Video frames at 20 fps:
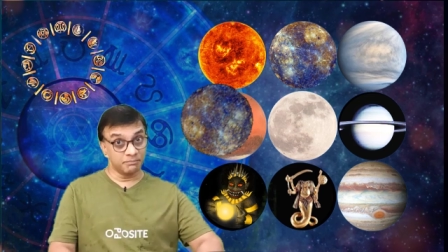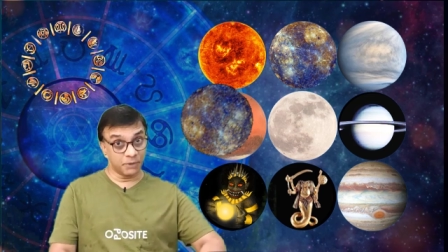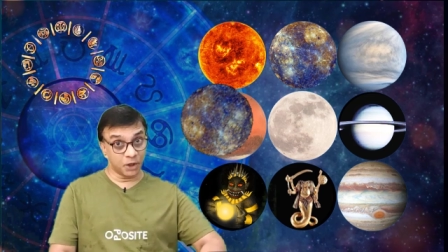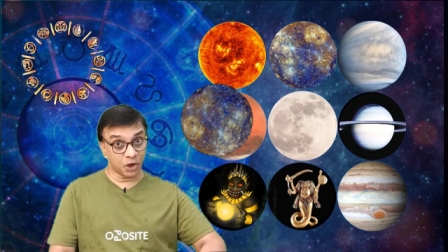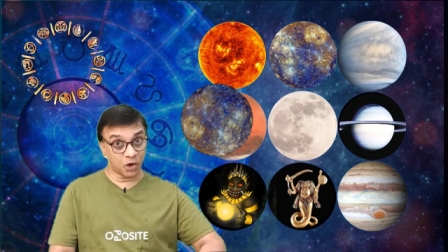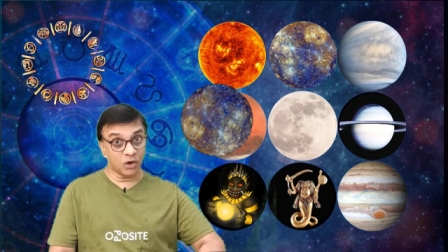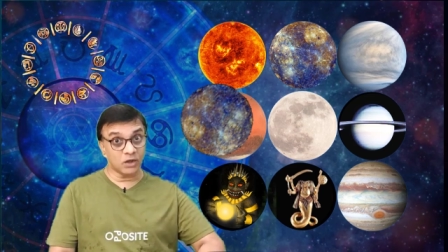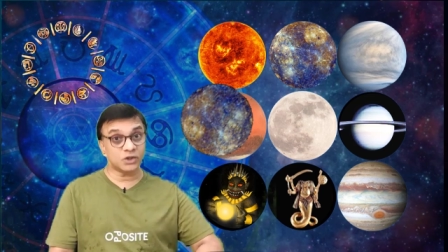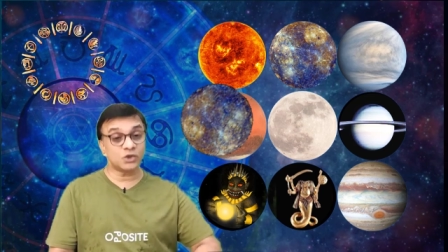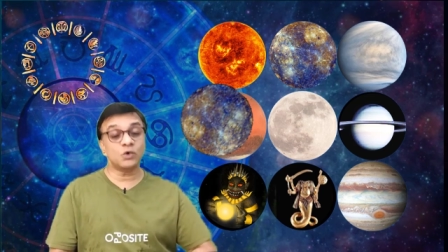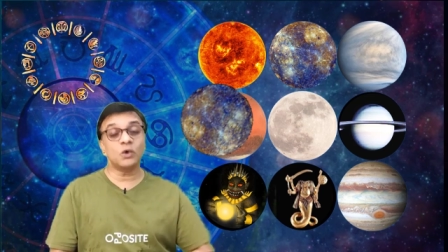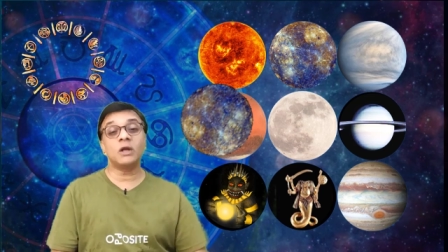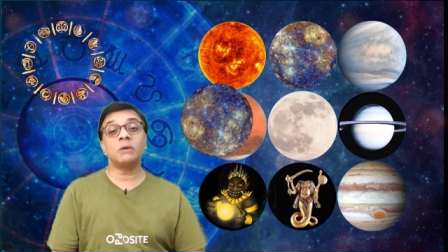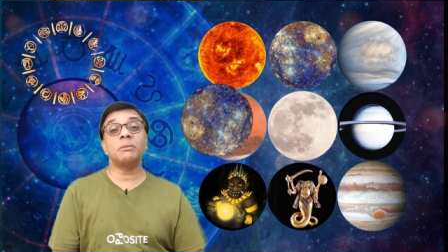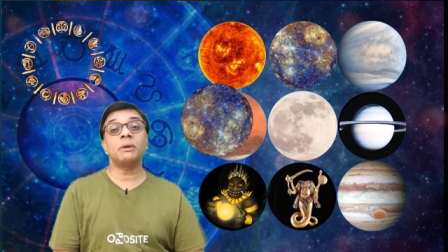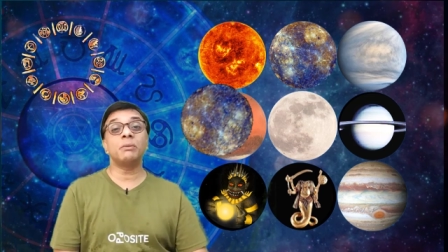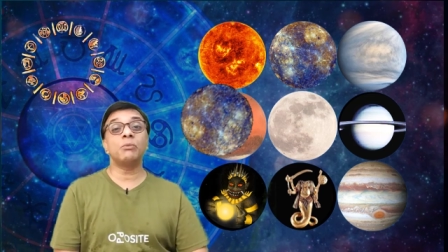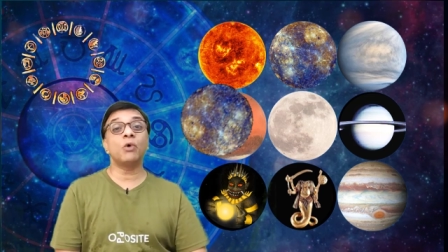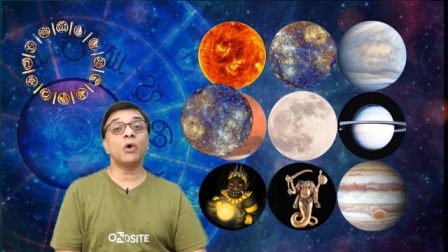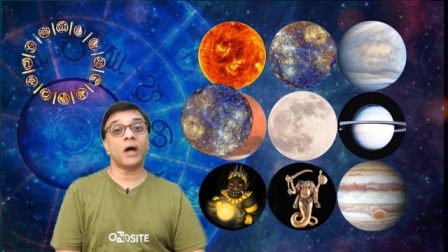because you will
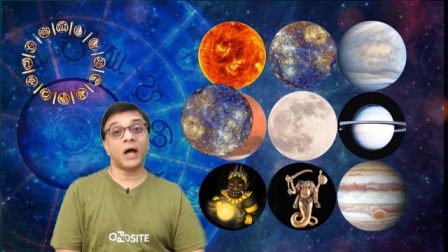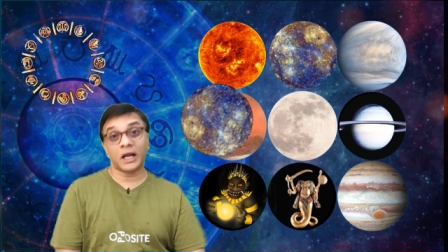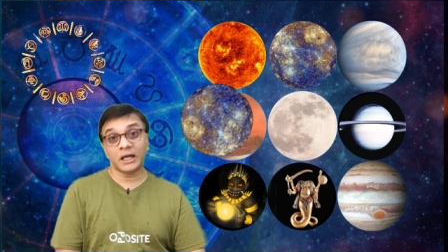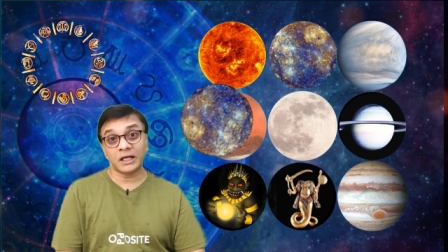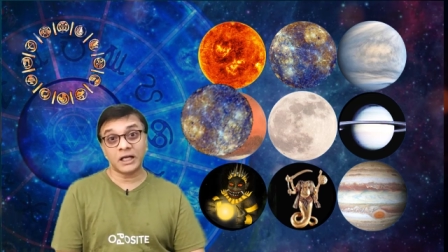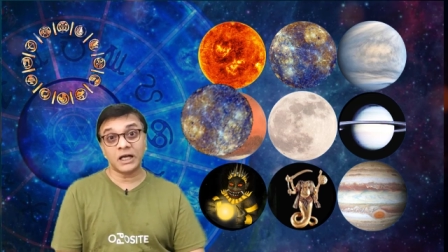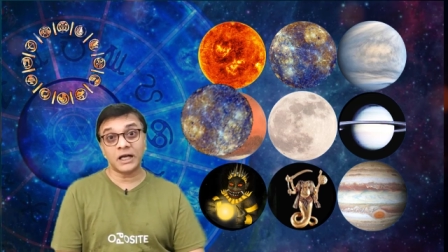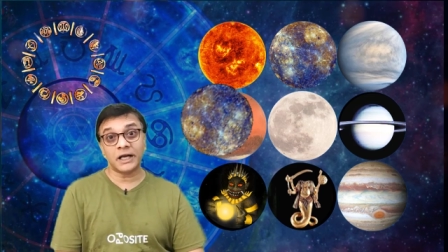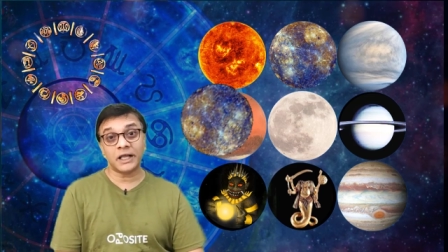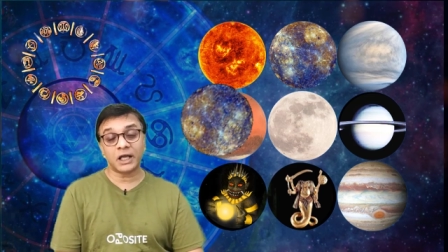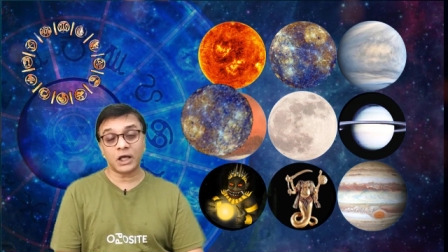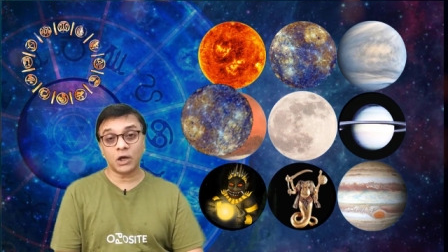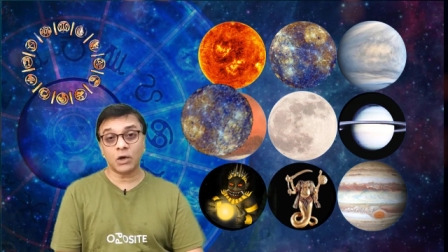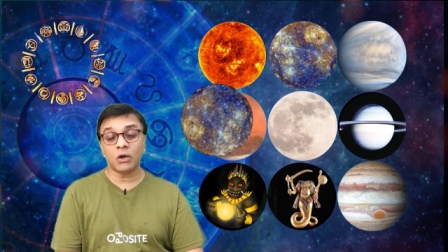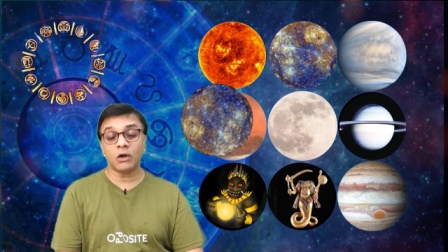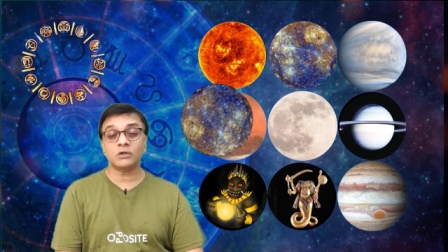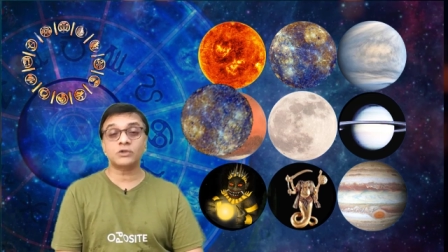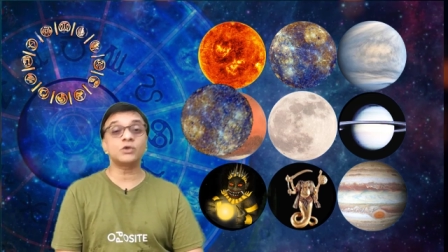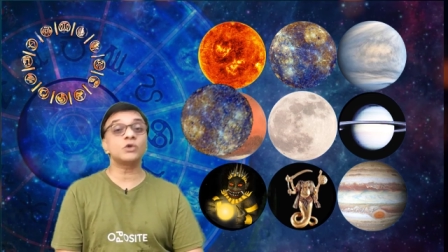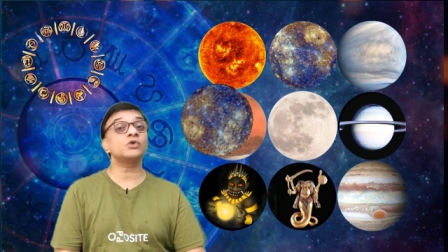be more analytical
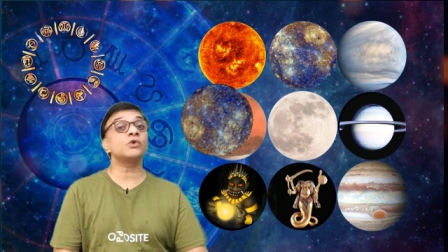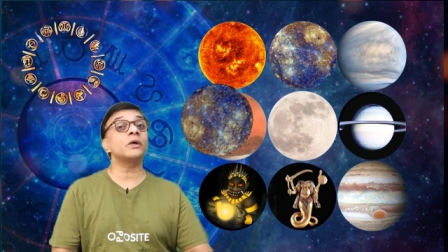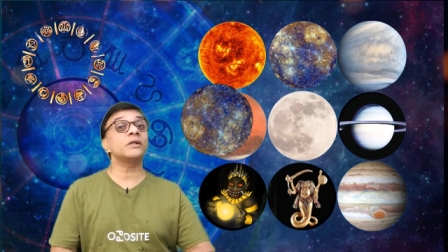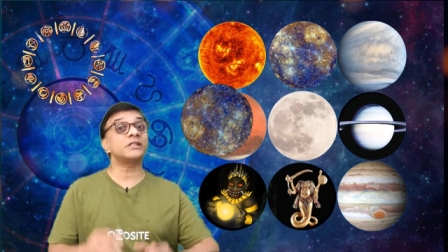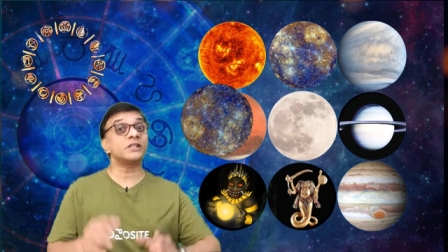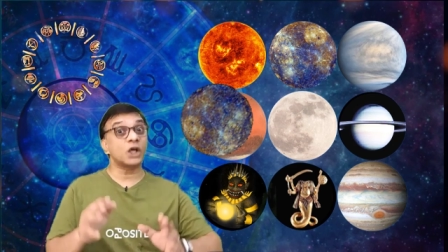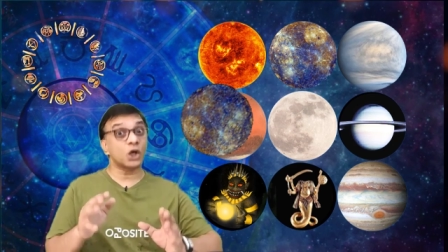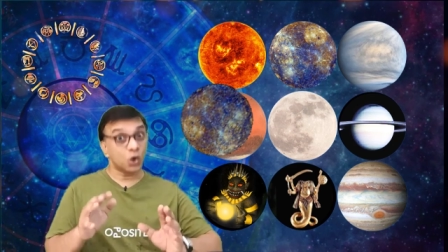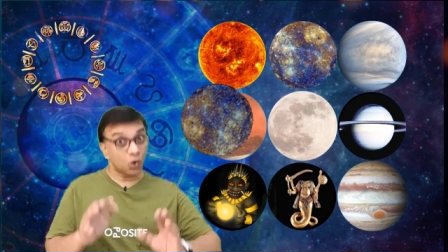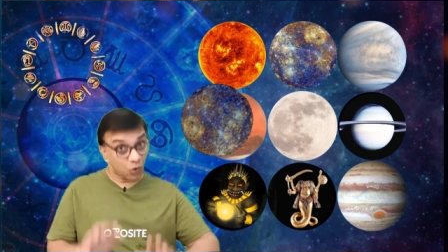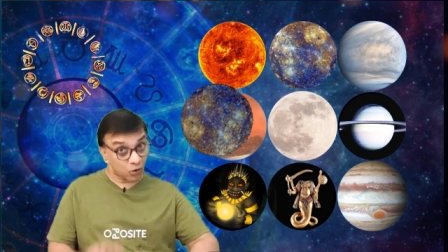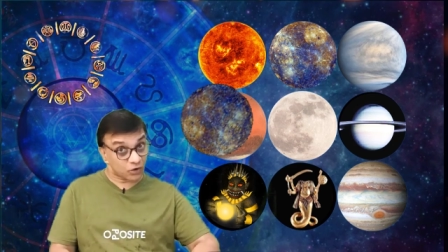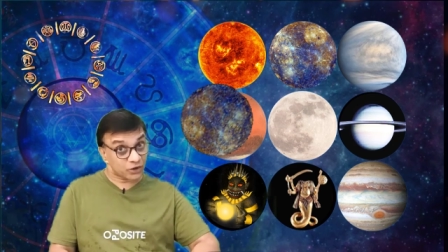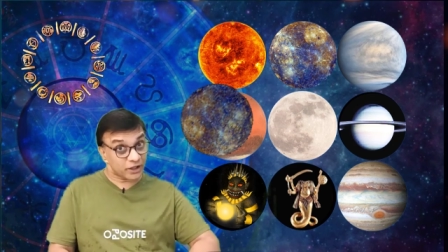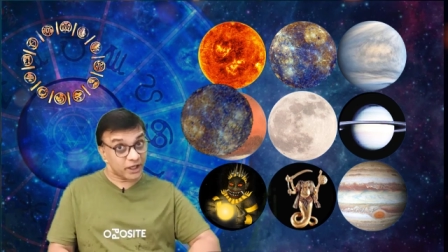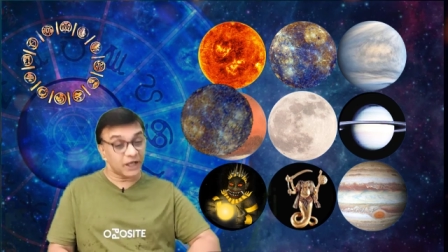also so it's a good